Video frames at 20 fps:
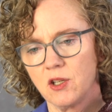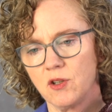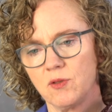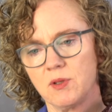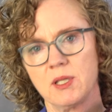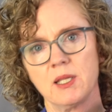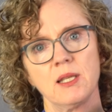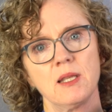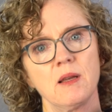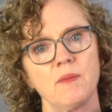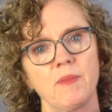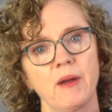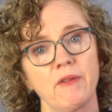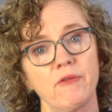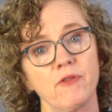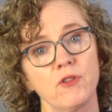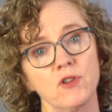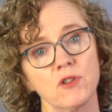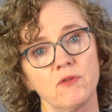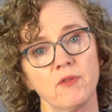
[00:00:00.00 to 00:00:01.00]
you see that my
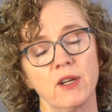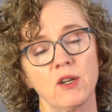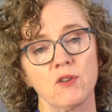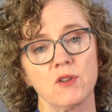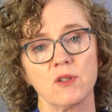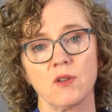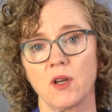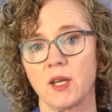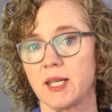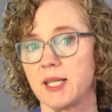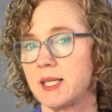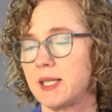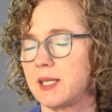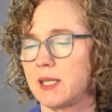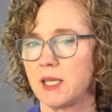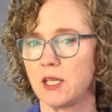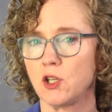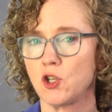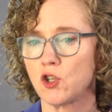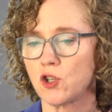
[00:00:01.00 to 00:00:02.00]
first finger is on a
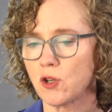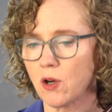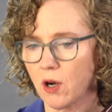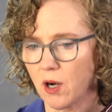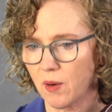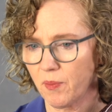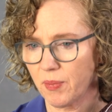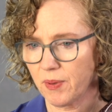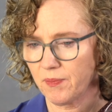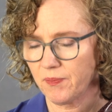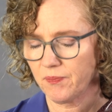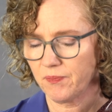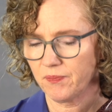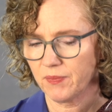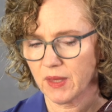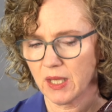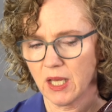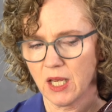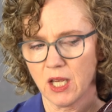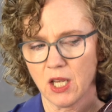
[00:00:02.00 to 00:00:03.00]
C sharp.
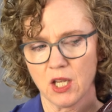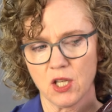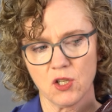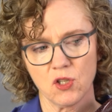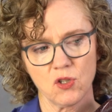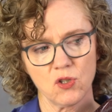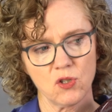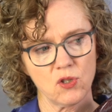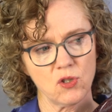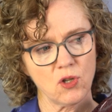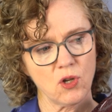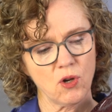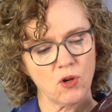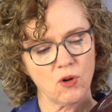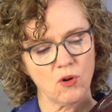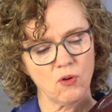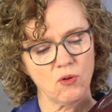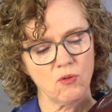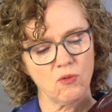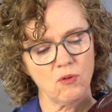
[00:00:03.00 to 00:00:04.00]

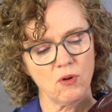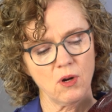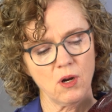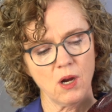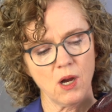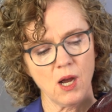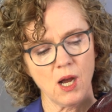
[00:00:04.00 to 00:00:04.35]
So